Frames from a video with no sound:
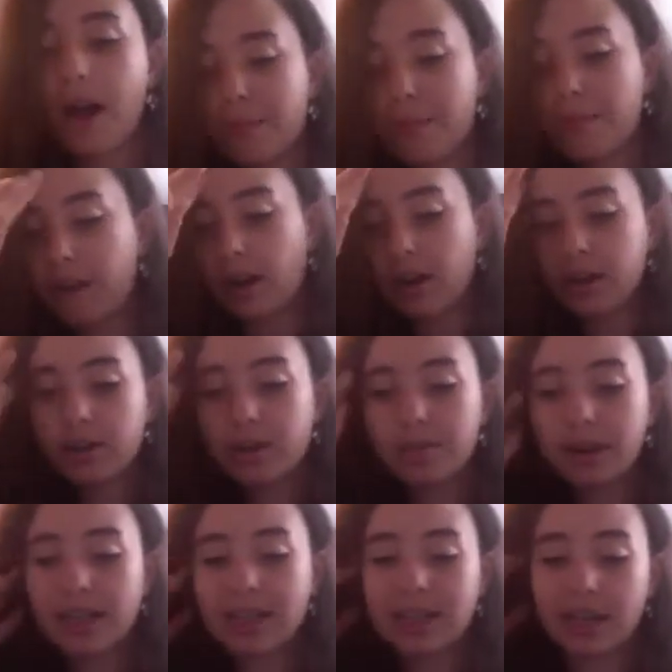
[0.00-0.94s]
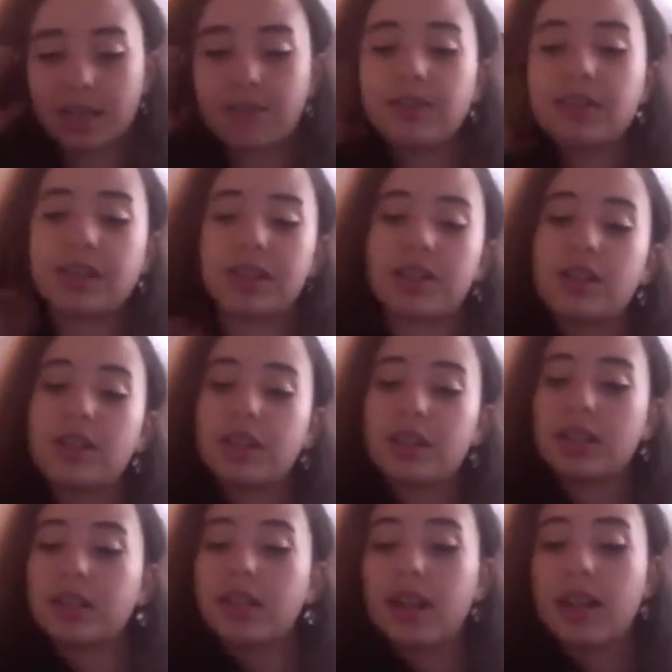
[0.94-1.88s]
a martyr, by
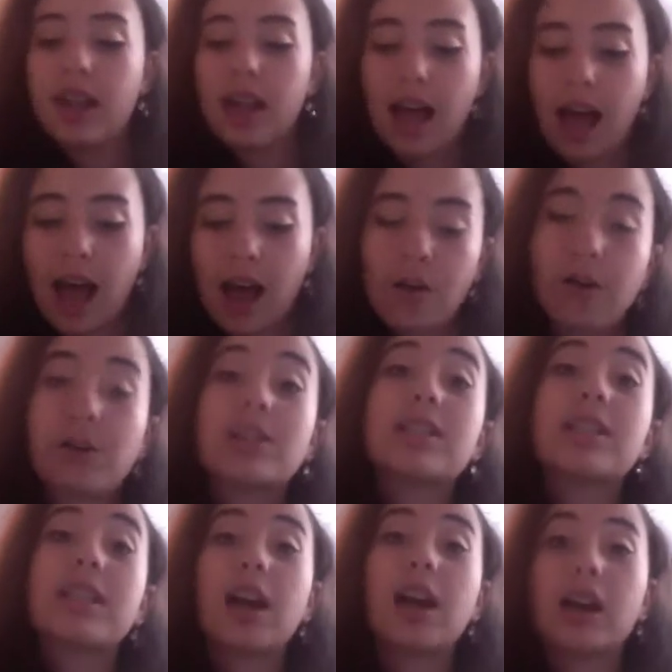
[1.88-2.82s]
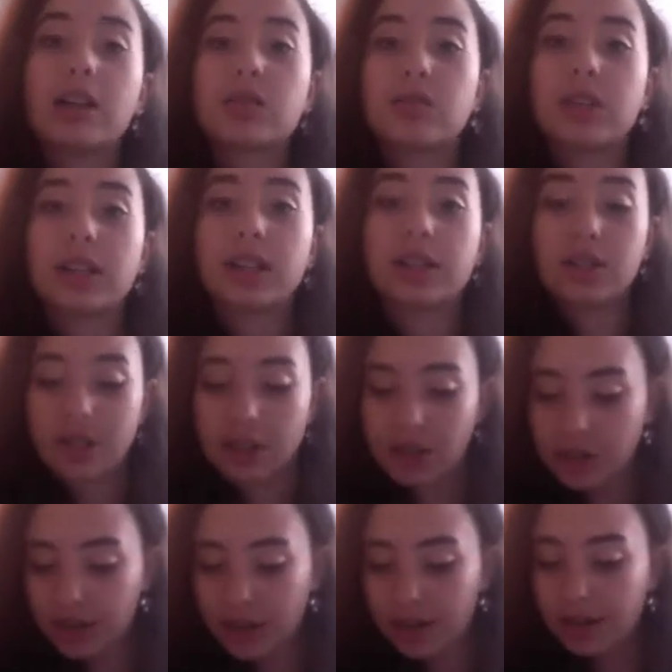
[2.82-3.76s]
definition, according to the Oxford English
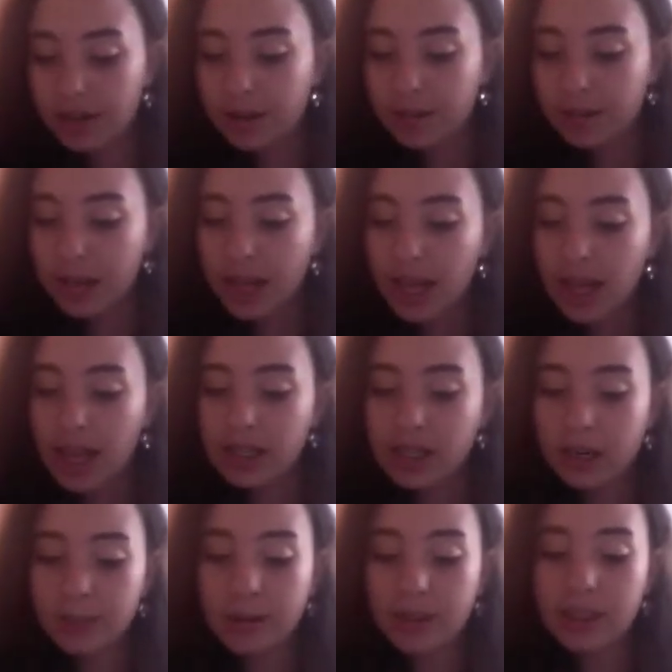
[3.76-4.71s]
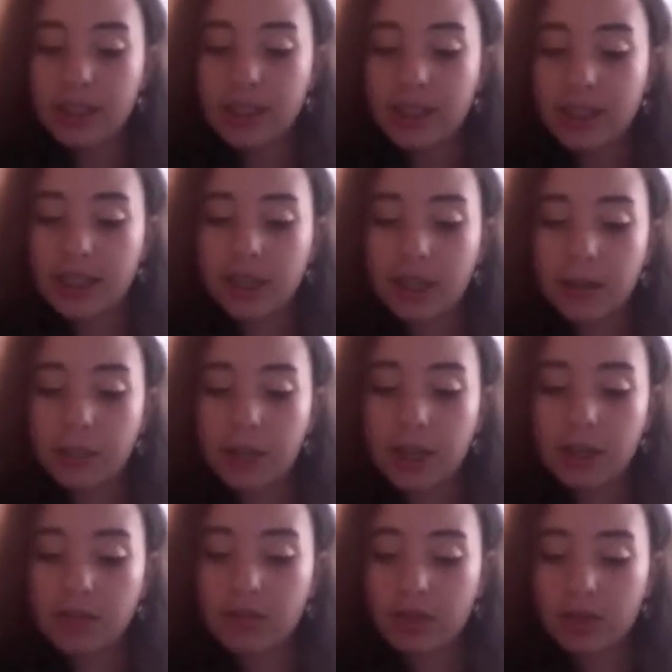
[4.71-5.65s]
Dictionary, is a person killed
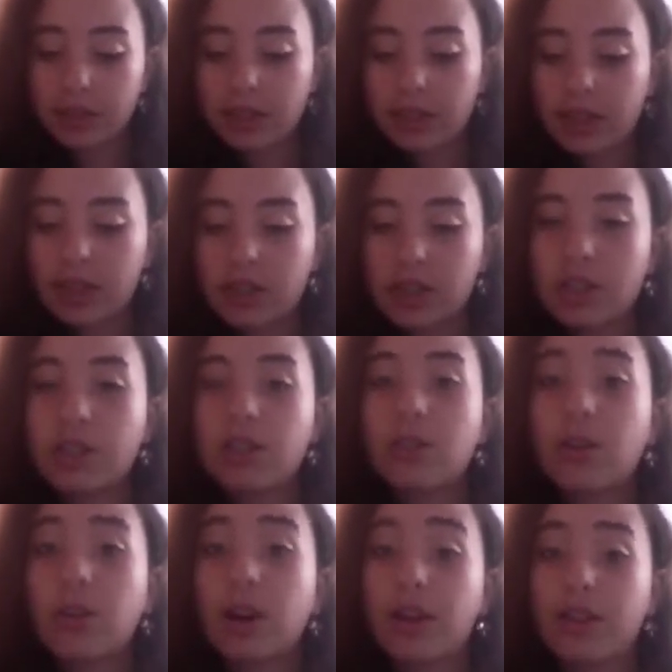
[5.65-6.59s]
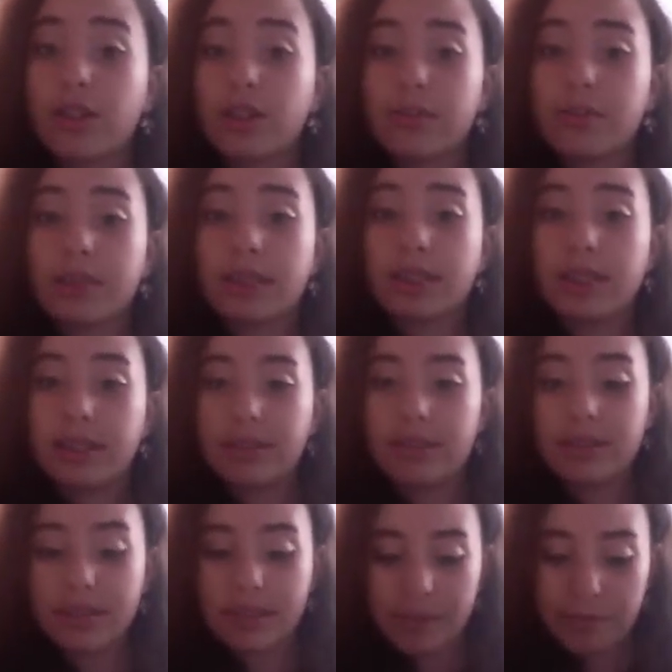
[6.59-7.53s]
because of their religious or other
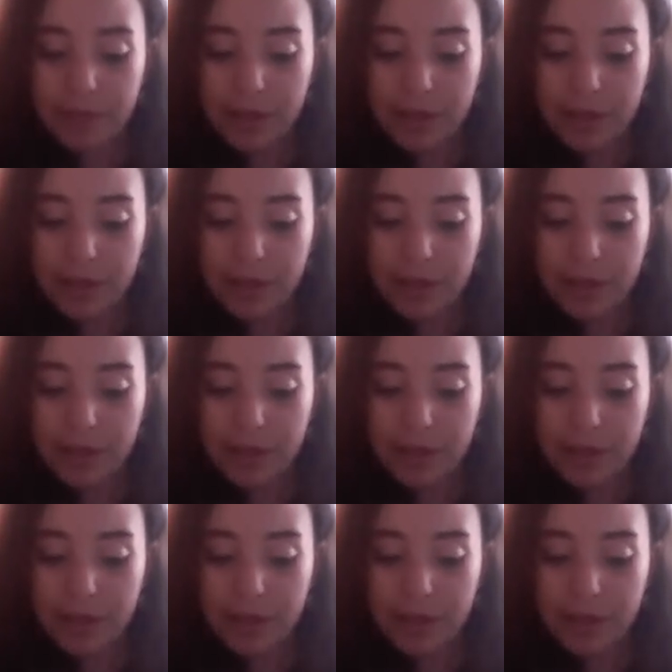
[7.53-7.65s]
beliefs.